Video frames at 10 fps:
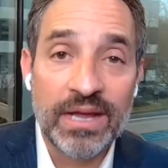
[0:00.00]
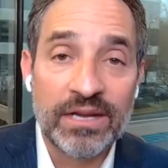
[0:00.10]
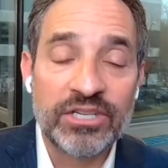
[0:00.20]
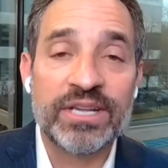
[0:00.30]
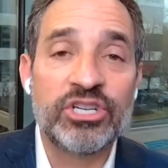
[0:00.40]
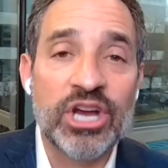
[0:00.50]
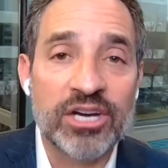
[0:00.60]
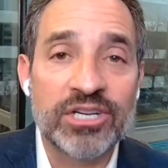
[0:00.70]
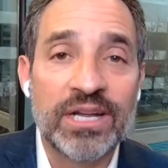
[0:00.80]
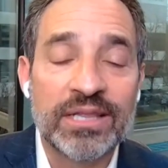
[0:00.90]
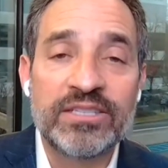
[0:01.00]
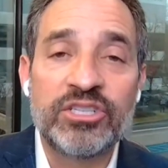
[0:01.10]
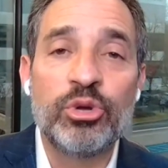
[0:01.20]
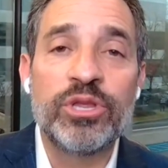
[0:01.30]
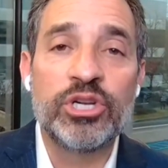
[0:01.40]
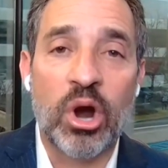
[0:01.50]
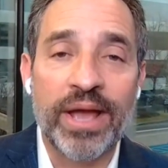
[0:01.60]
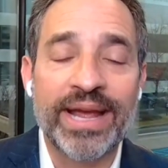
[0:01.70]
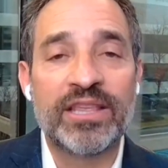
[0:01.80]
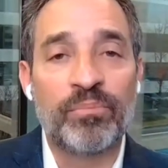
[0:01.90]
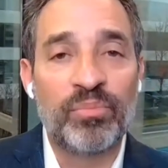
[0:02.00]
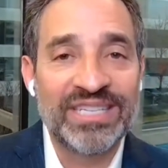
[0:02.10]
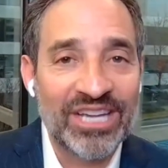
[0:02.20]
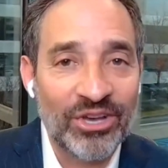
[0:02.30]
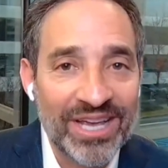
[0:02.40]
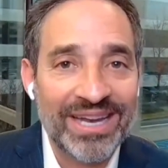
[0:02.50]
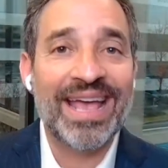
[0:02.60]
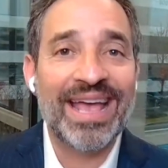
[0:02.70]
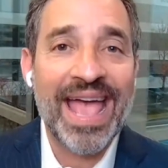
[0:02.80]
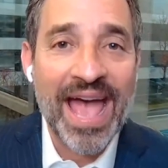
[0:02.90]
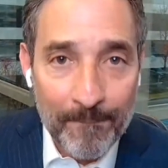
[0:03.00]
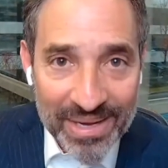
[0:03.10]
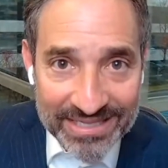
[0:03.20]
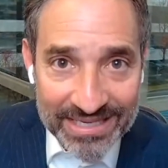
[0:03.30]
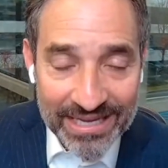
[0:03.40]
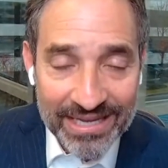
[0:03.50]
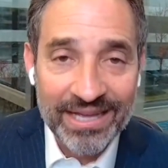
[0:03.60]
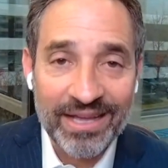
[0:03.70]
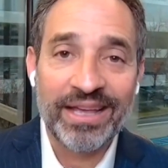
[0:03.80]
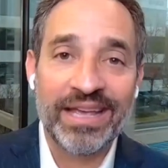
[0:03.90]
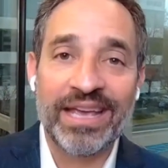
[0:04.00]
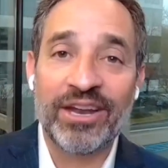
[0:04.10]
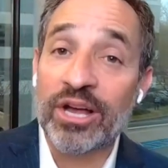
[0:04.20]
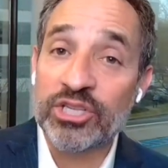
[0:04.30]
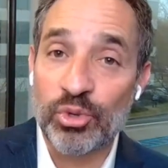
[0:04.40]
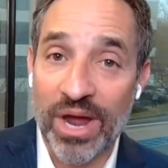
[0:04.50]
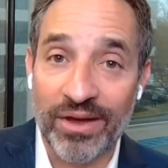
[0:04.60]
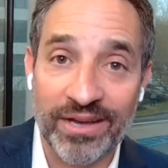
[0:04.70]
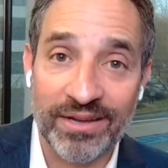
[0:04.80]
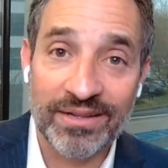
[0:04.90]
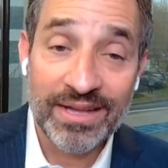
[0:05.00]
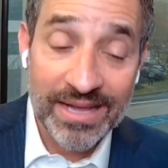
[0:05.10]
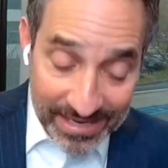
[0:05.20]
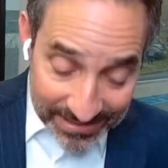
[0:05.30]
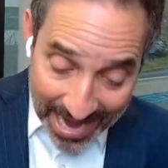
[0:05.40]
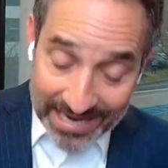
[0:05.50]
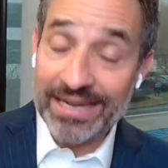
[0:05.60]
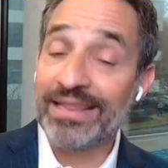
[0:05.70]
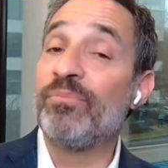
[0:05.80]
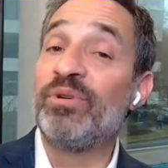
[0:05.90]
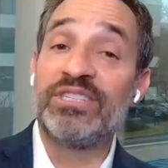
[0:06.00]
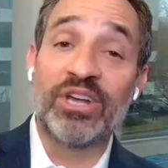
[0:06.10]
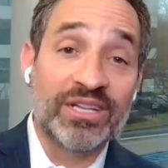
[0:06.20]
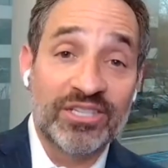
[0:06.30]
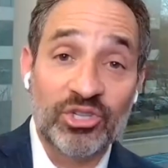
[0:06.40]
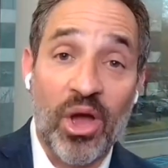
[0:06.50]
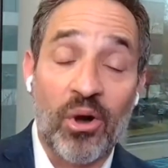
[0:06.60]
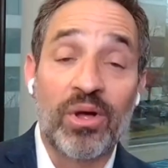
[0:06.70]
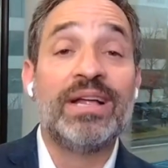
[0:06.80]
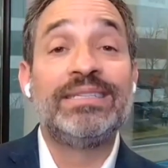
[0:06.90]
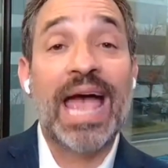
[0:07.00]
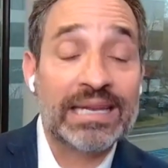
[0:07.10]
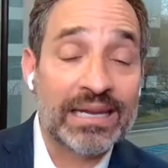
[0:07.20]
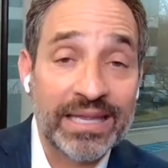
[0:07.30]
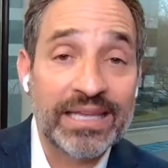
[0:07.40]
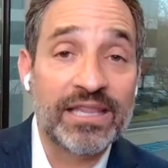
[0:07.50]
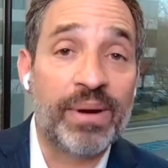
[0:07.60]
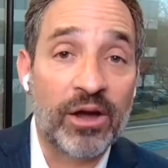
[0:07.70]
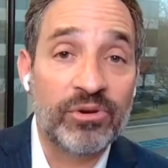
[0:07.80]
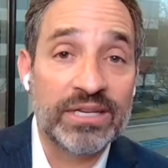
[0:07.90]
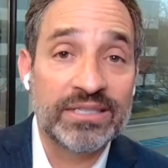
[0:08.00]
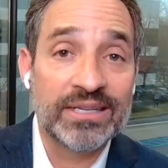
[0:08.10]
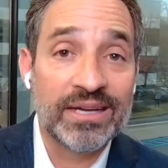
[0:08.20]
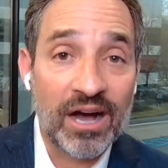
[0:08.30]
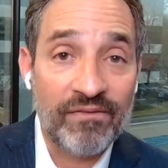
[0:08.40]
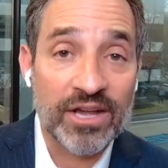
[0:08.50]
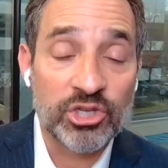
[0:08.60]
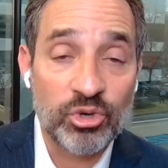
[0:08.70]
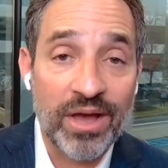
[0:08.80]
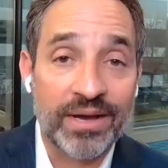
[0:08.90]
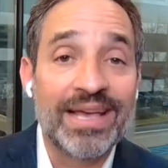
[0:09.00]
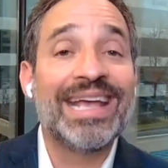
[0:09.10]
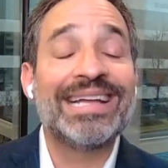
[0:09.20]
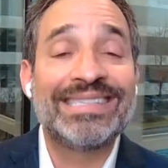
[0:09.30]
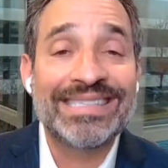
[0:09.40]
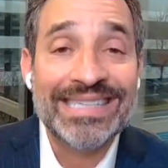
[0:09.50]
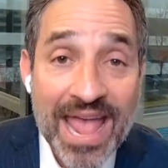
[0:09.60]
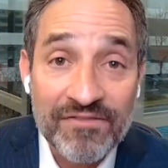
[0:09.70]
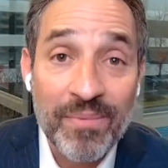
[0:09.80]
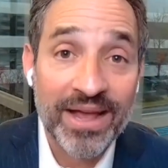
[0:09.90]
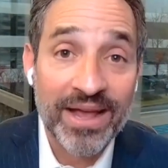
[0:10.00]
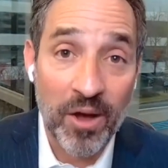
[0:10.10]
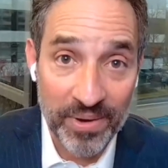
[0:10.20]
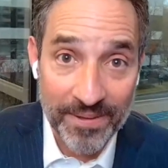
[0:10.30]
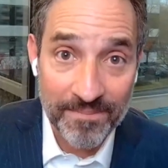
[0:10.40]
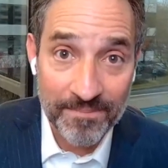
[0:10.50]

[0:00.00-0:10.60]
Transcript: She said, "Josh, let's do the drawing at the Brazilian embassy in Australia. Technically Brazilian soil, technically in the boundaries of Australia." It saved my company.